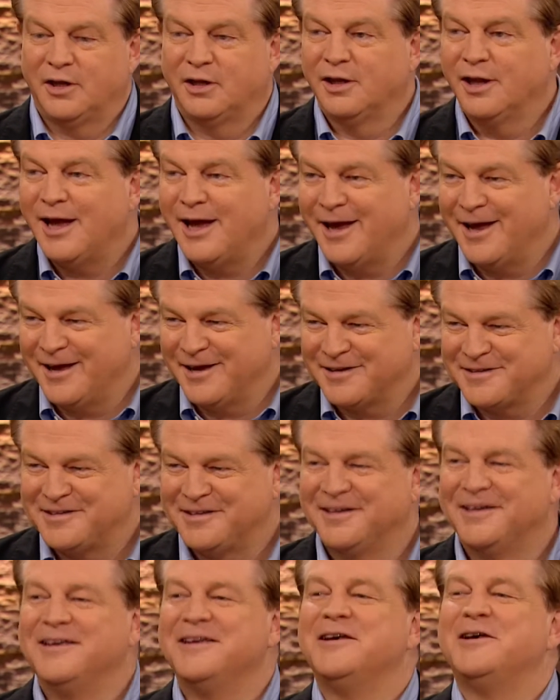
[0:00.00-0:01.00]
elect
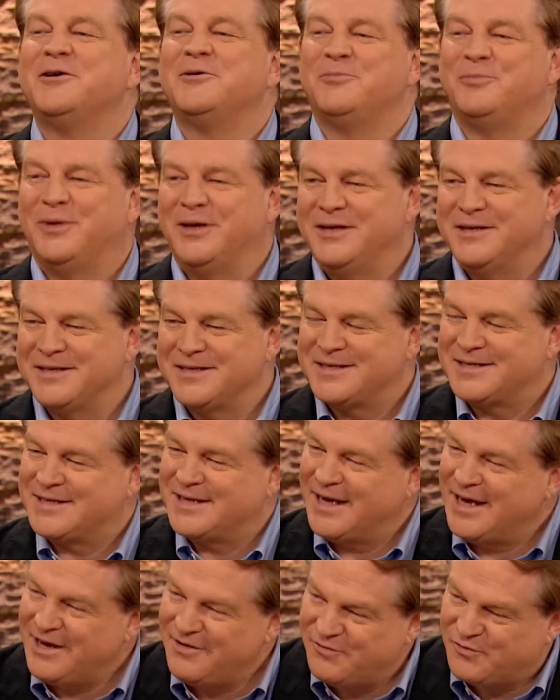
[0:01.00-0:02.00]
be
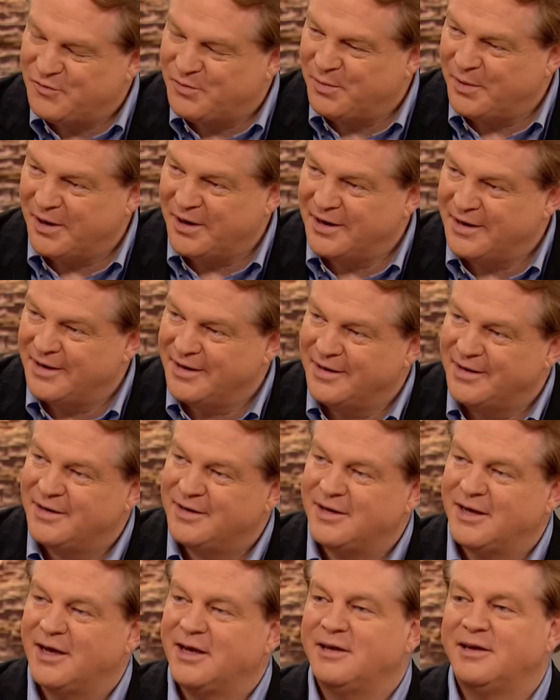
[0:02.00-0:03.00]
deceived by it?
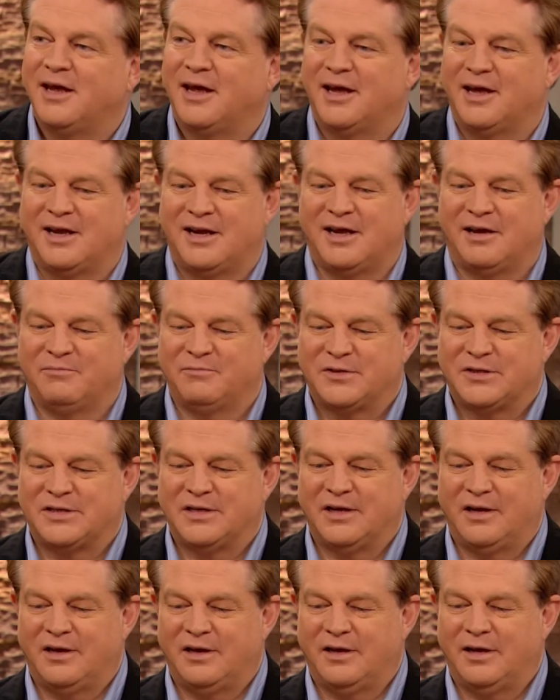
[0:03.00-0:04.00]
And, and I'm
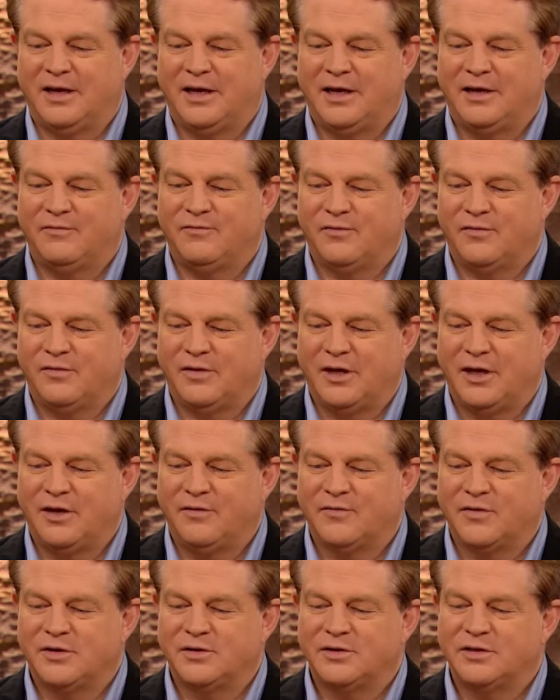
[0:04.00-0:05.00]
seeing even,
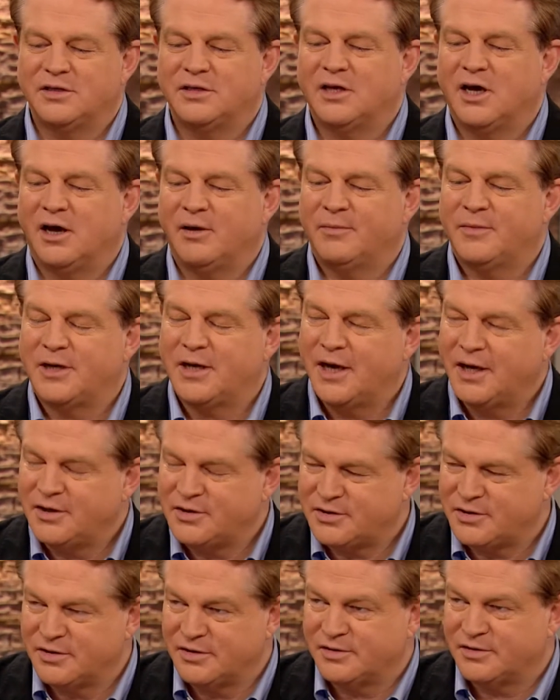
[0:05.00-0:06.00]
even
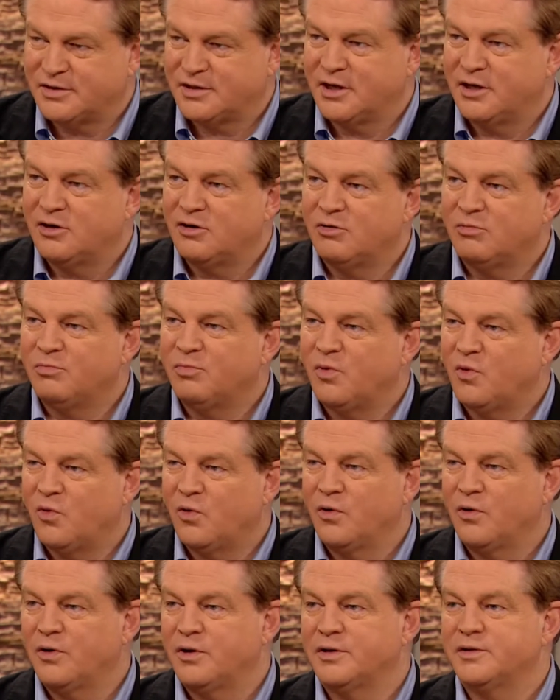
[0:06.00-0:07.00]
denominations get on
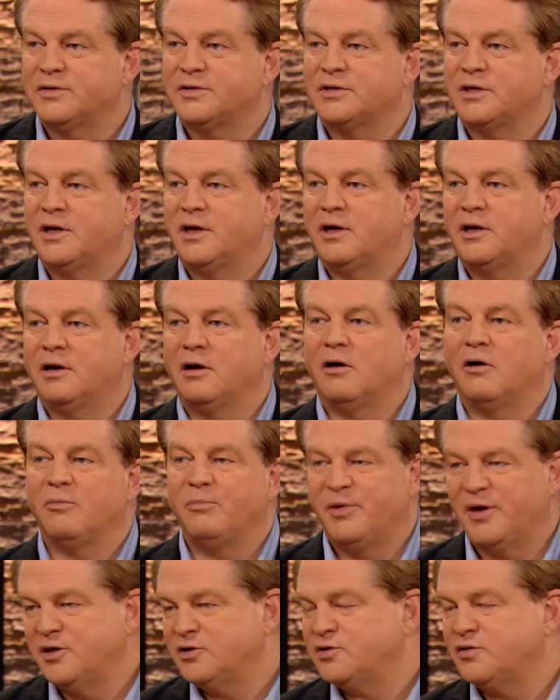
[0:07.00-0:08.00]
board and saying our
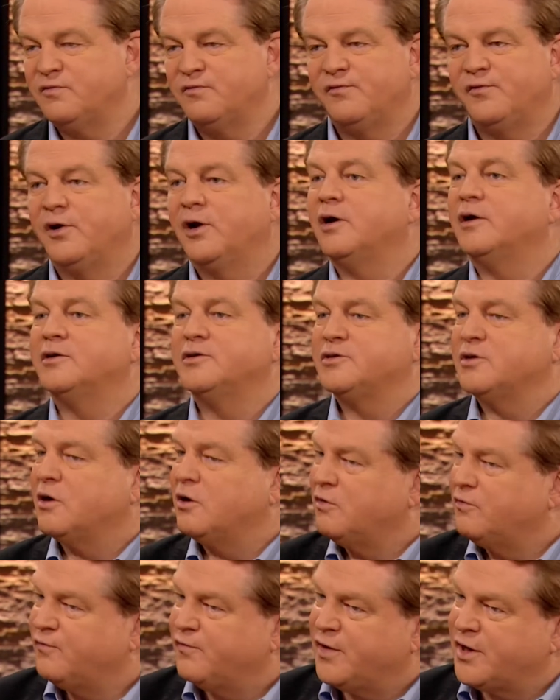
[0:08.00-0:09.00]
pension funds, our
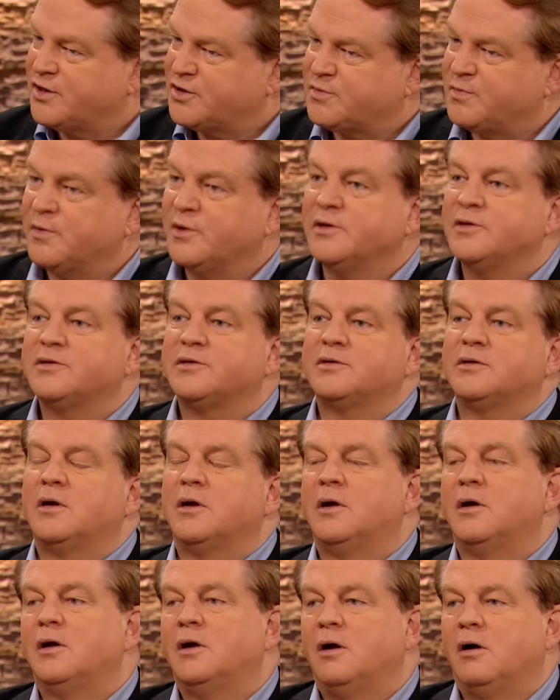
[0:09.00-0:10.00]
investments
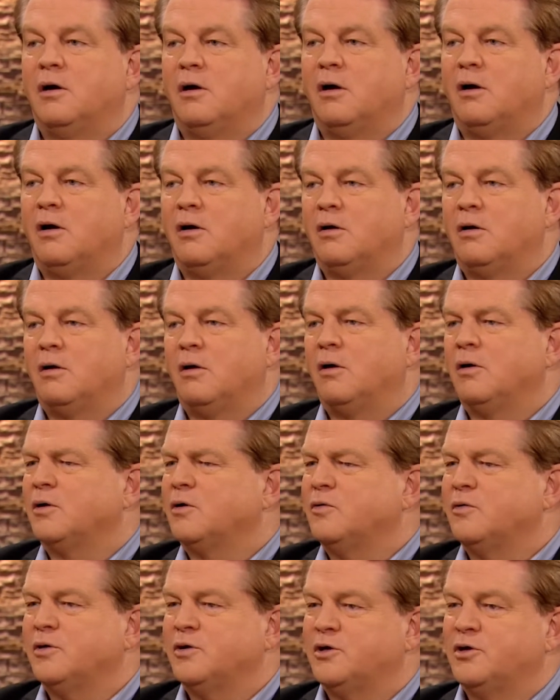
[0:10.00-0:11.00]
are, are, aren't
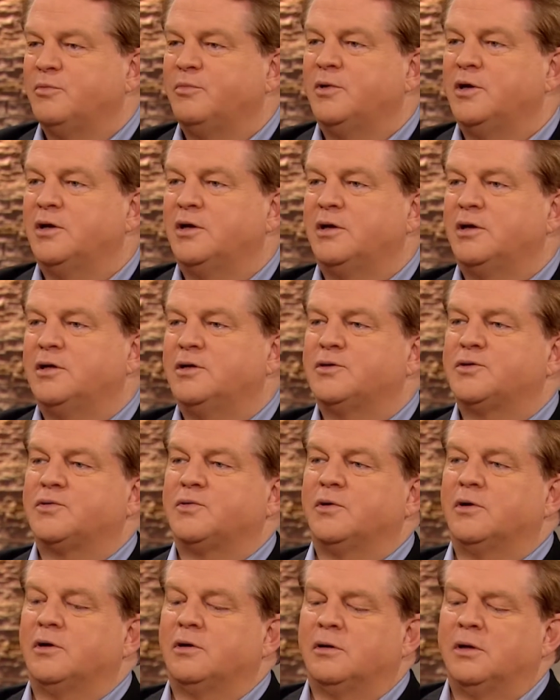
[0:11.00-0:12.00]
going to be in
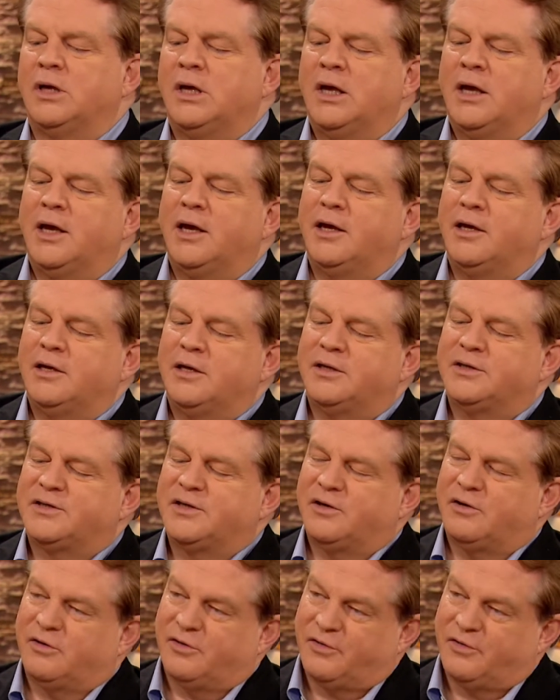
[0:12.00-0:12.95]
Israel. Is there a